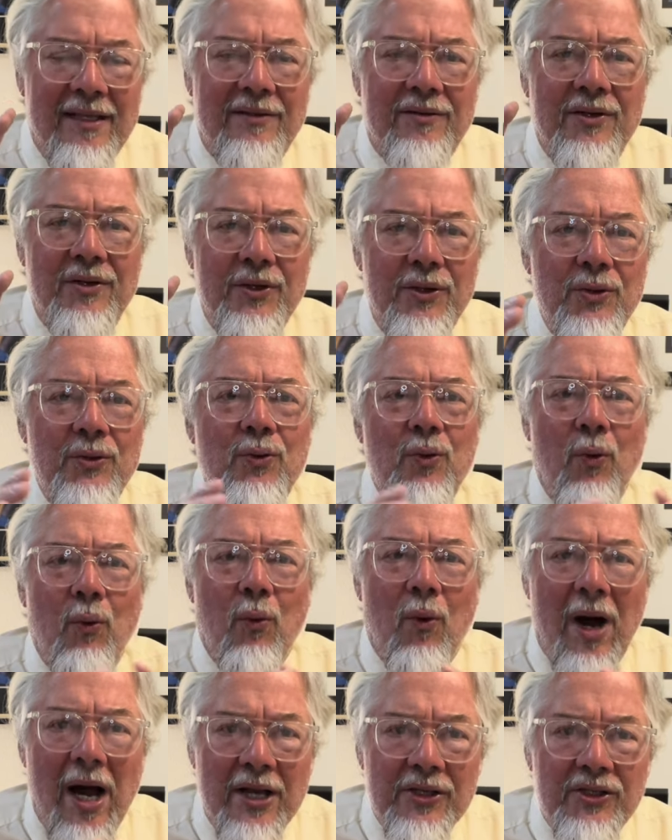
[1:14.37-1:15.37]
to you
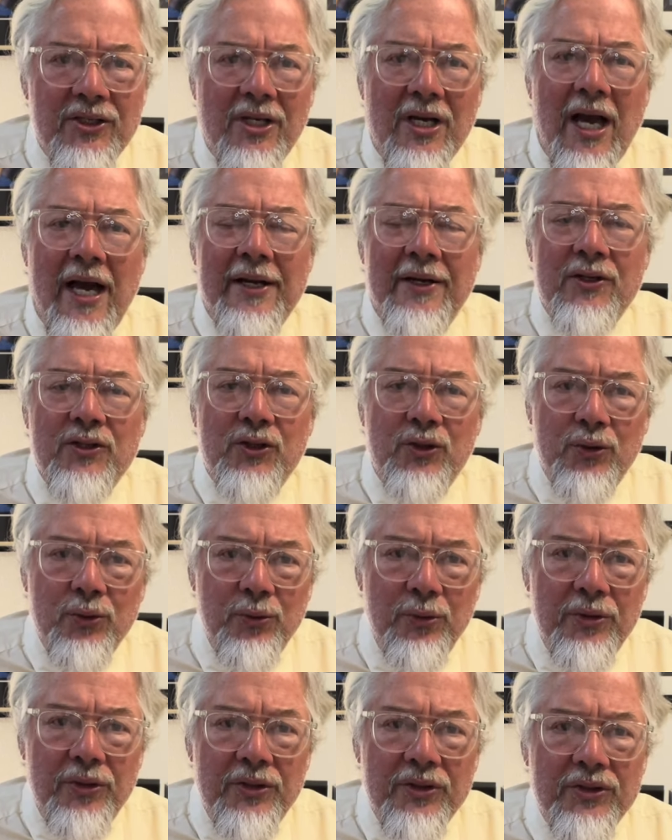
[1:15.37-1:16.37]
watch
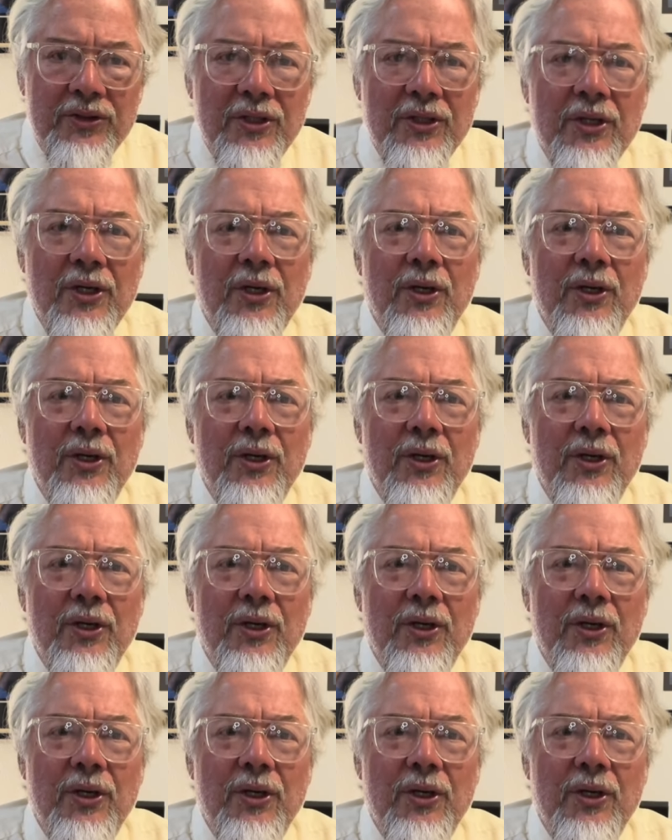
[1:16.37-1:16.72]
connoisseurs,